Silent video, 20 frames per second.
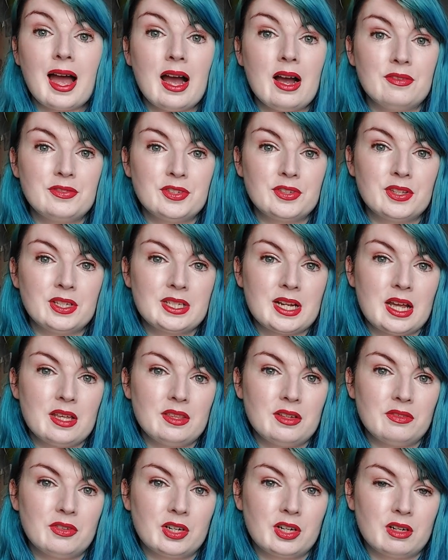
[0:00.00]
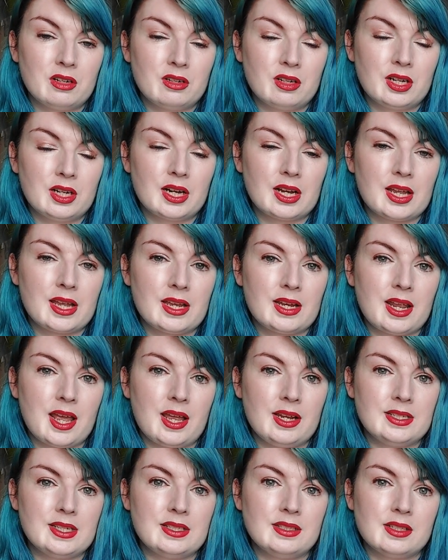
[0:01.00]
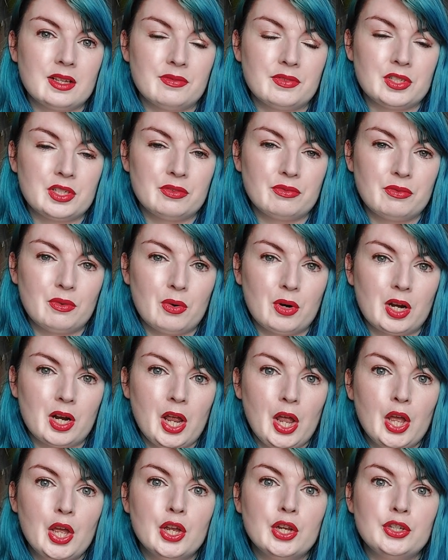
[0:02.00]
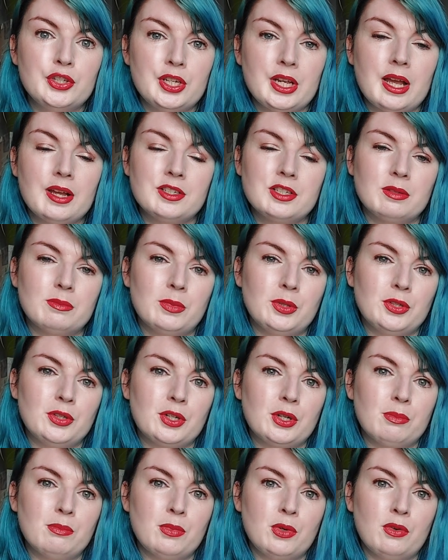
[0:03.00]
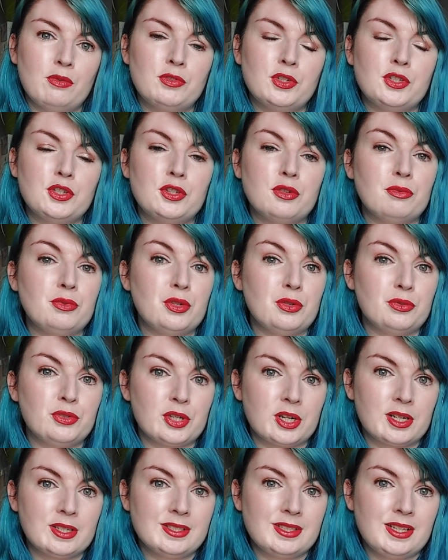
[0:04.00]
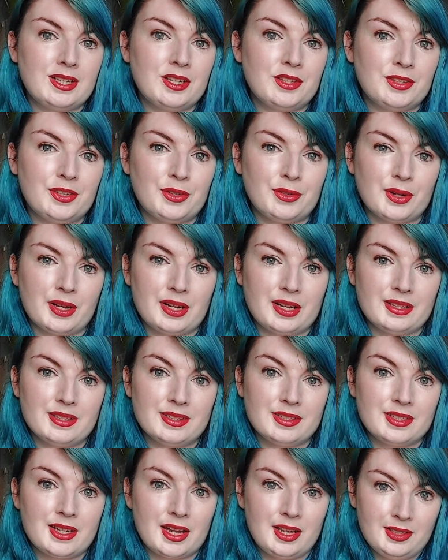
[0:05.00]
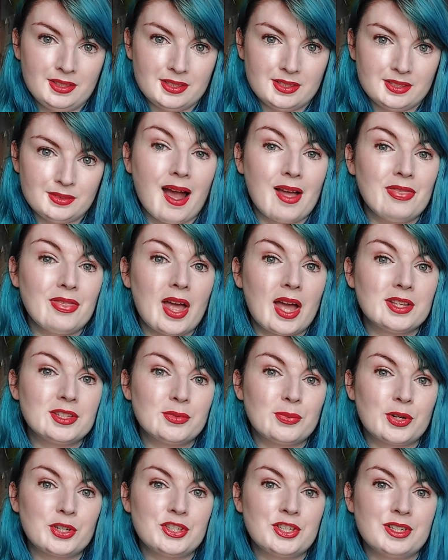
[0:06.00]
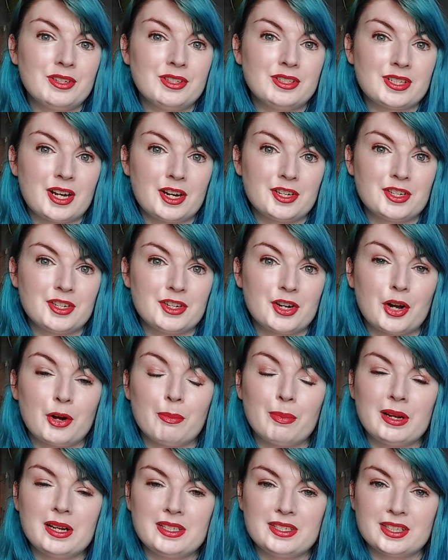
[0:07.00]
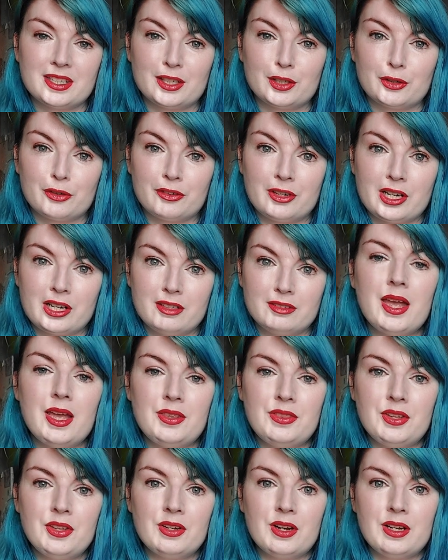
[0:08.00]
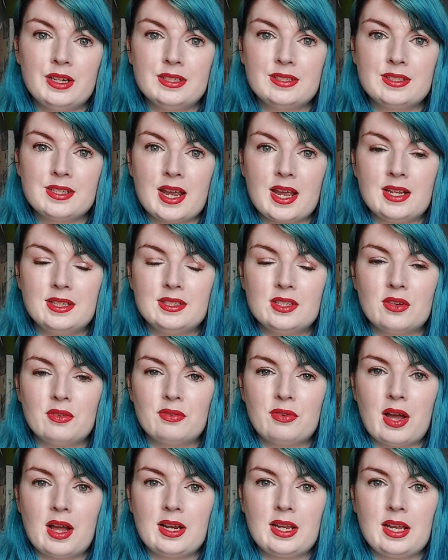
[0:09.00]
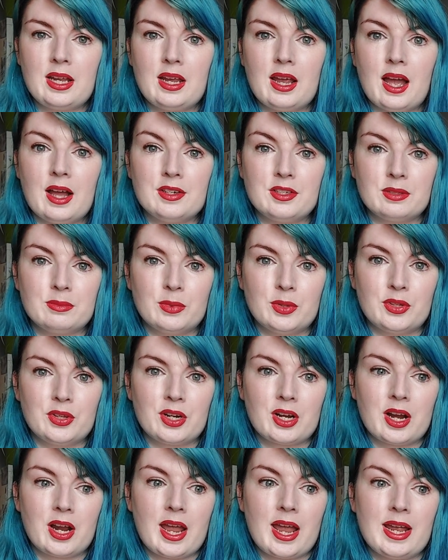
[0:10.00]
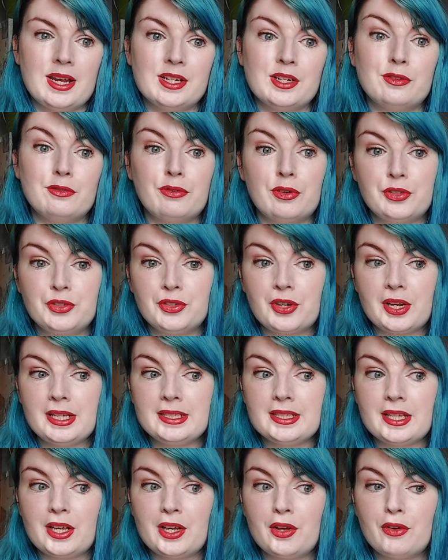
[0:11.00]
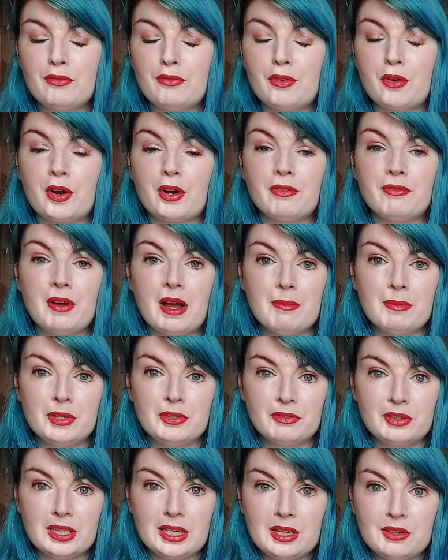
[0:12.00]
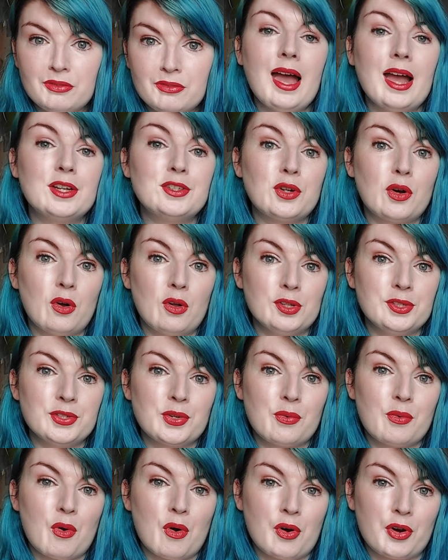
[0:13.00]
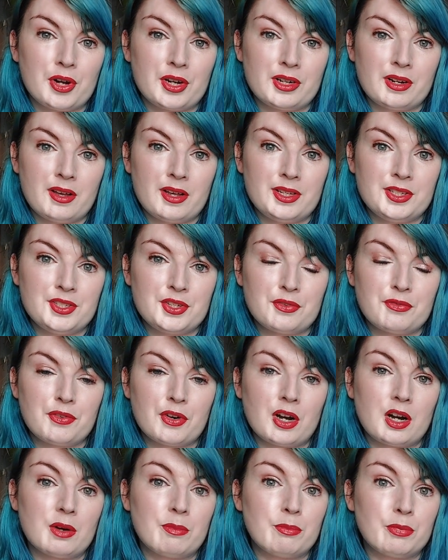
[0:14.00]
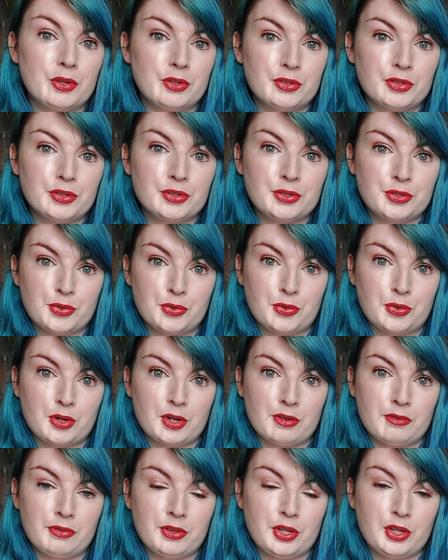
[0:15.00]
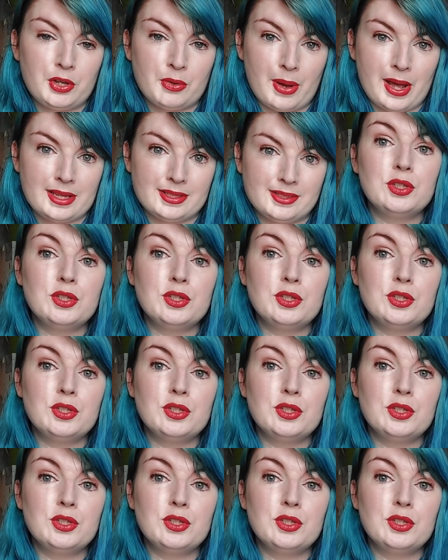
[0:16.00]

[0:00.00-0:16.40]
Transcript: After the death of her uncle in 1874, she and her mother moved to New Jersey in the United States, and that's where she started her political career. In the United States, Fanny and her mother aided fundraising for famine relief and also organised for her brother's tour of the US.